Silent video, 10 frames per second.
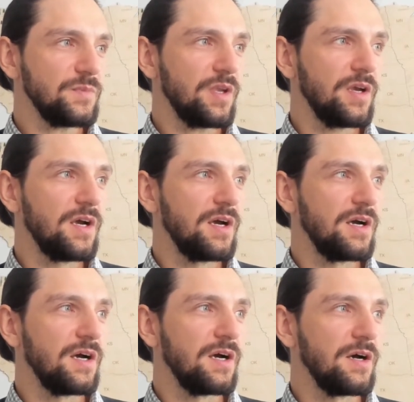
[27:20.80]

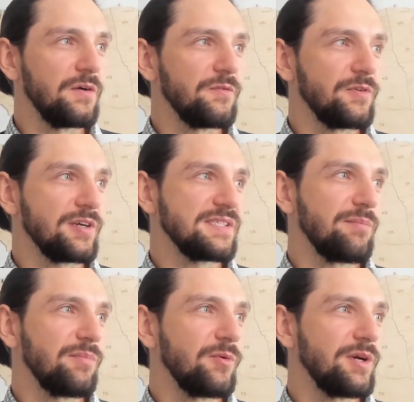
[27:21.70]
For
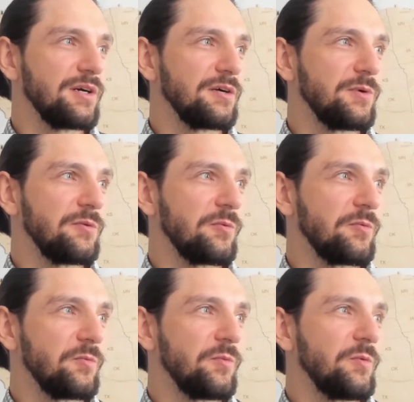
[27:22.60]
example, we
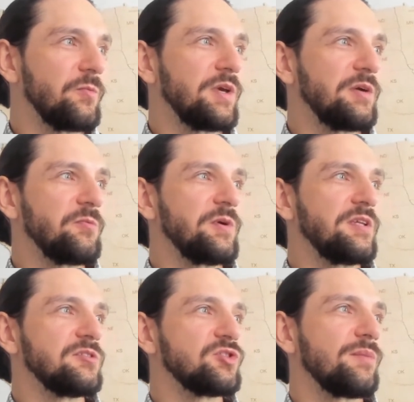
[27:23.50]

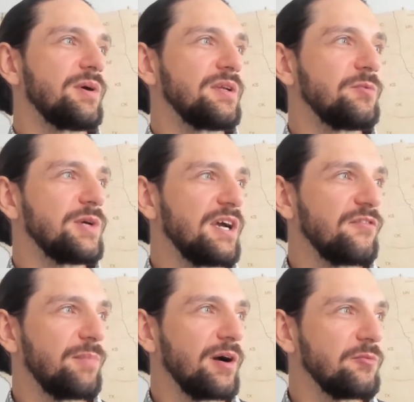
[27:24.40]
in Germany we
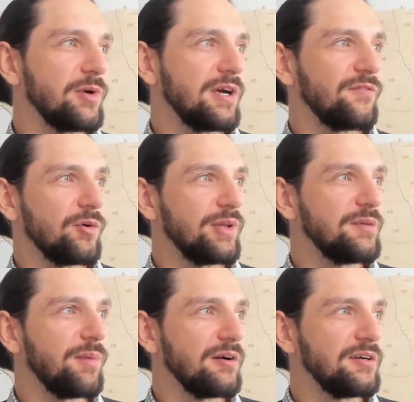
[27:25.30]
have
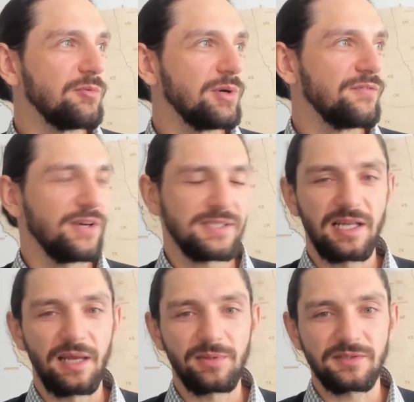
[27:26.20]
already partnered with
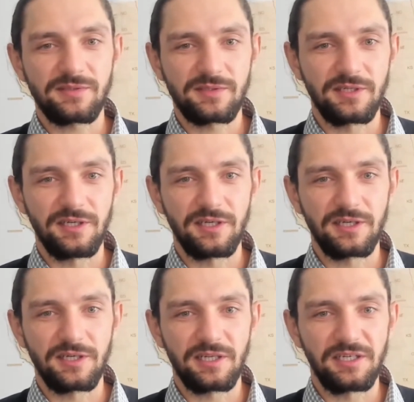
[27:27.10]
Kypreos
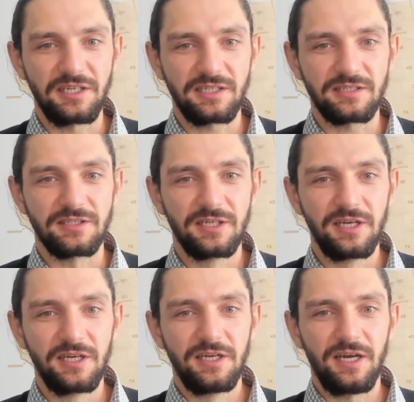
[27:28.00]
clinic,
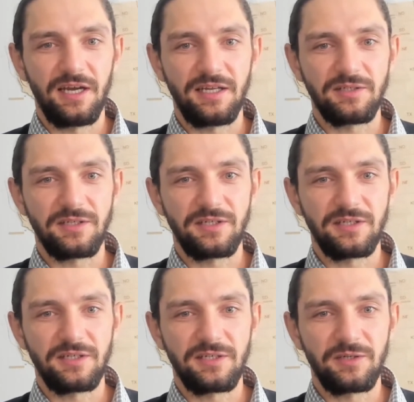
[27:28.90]
and
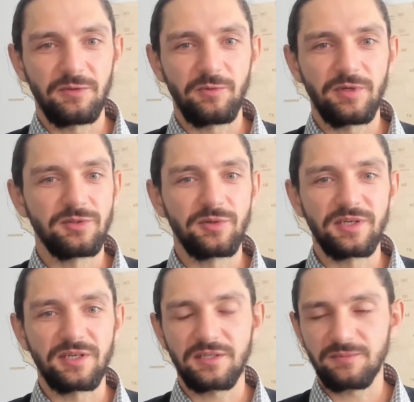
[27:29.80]
we're doing